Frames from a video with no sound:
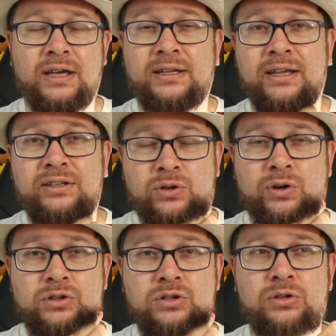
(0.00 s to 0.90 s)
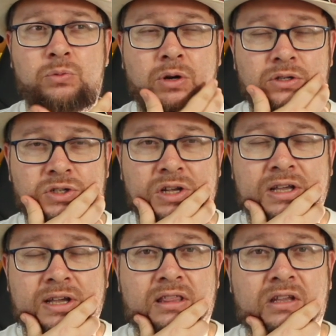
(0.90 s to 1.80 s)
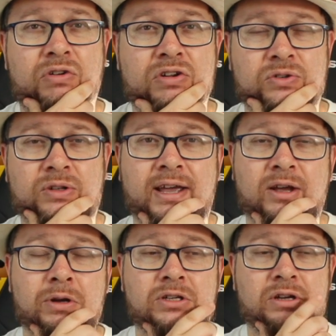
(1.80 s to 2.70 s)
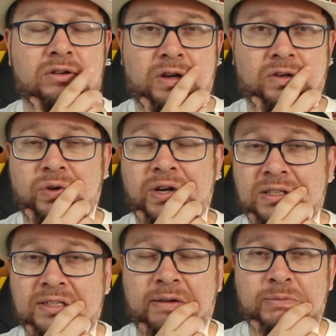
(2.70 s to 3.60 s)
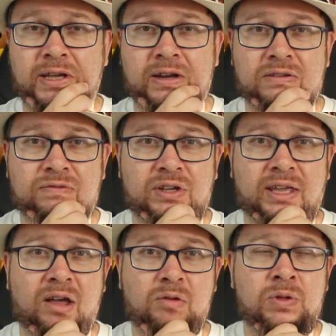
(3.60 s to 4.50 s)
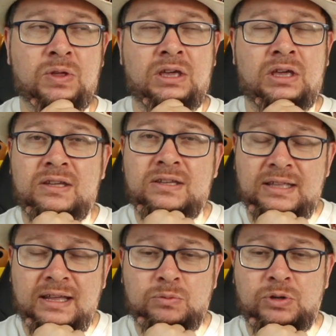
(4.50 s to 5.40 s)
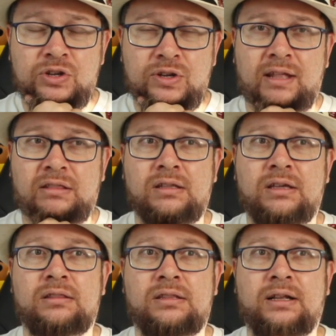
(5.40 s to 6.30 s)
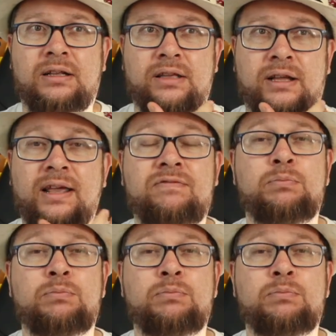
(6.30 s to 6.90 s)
and I do urge you to watch in the original language and read the subtitles if you can, because that's when you get the clever